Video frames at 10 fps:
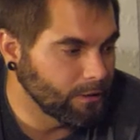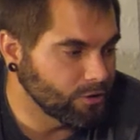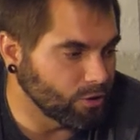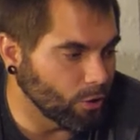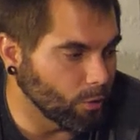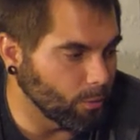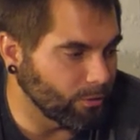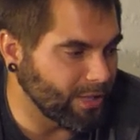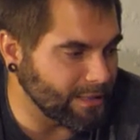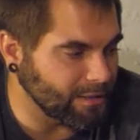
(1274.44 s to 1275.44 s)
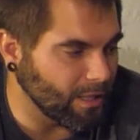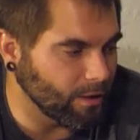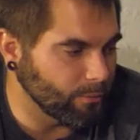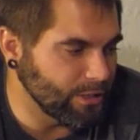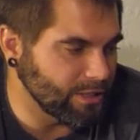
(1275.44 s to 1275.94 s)
so that's kind
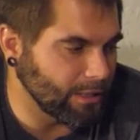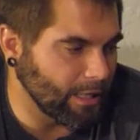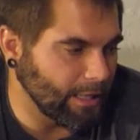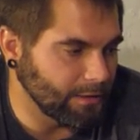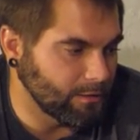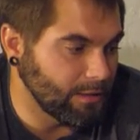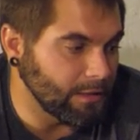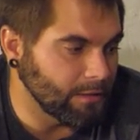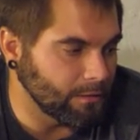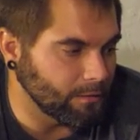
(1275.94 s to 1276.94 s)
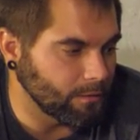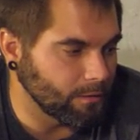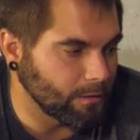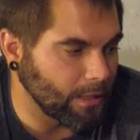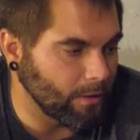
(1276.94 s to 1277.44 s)
of the reason that I didn't
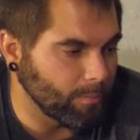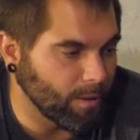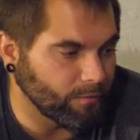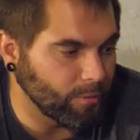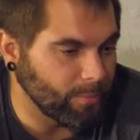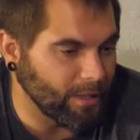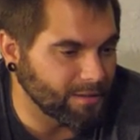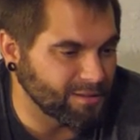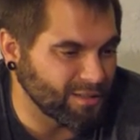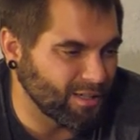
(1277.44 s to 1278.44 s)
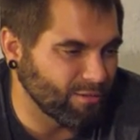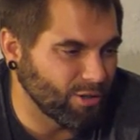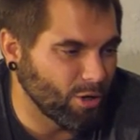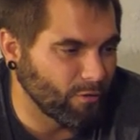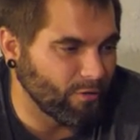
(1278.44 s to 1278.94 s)
carry puffy pants, and I don't
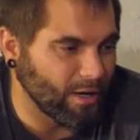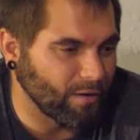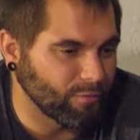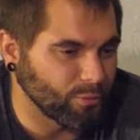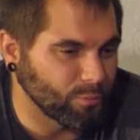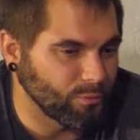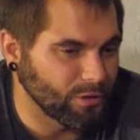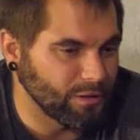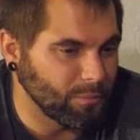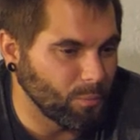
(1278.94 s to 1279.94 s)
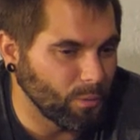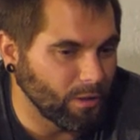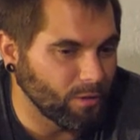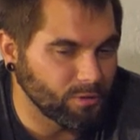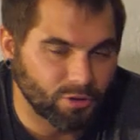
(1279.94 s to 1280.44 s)
know if I ever really
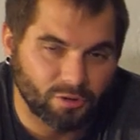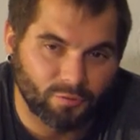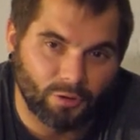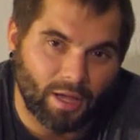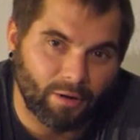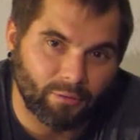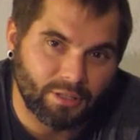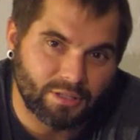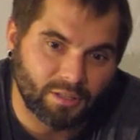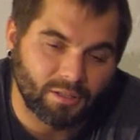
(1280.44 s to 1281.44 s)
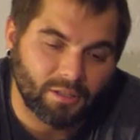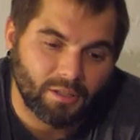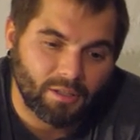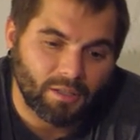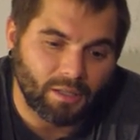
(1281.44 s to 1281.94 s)
will just for that reason,
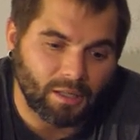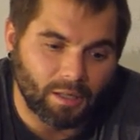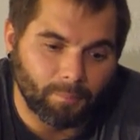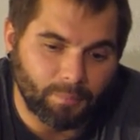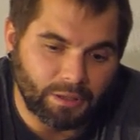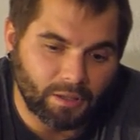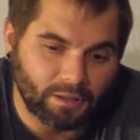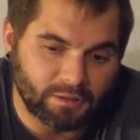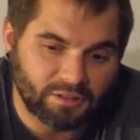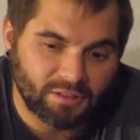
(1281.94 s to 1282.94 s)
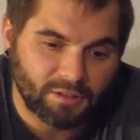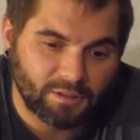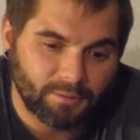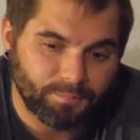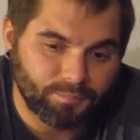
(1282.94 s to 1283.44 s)
um, because
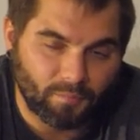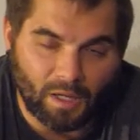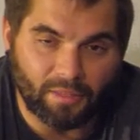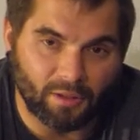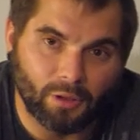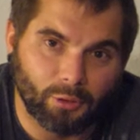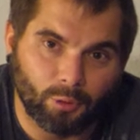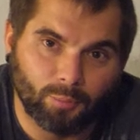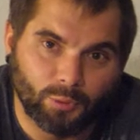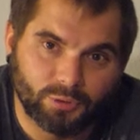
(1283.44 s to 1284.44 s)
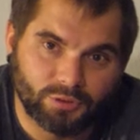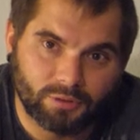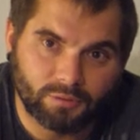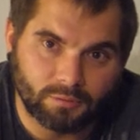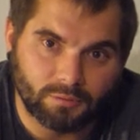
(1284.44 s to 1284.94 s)
I think the thermals
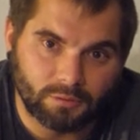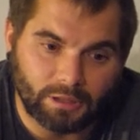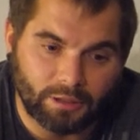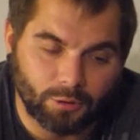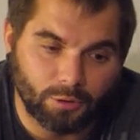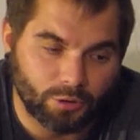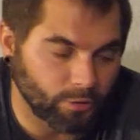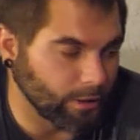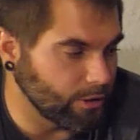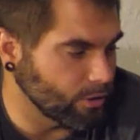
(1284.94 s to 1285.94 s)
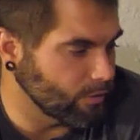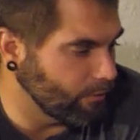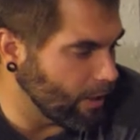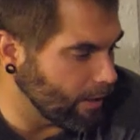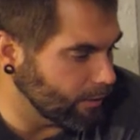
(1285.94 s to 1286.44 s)
can do the trick just
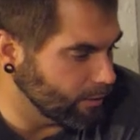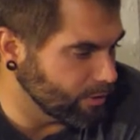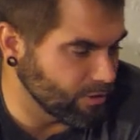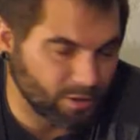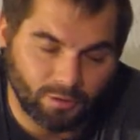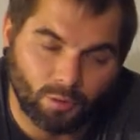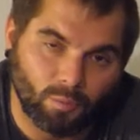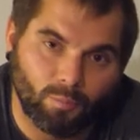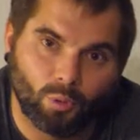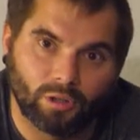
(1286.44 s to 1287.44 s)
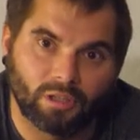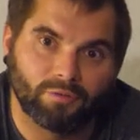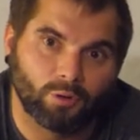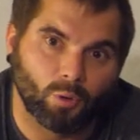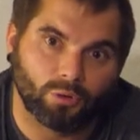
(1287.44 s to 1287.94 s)
fine. They're just a little more
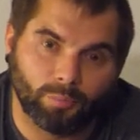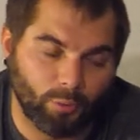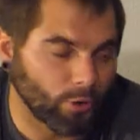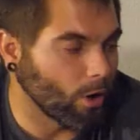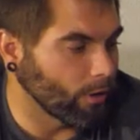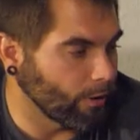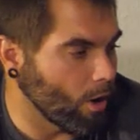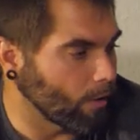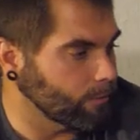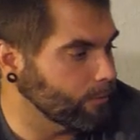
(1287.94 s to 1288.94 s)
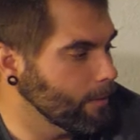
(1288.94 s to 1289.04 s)
difficult to put on and off.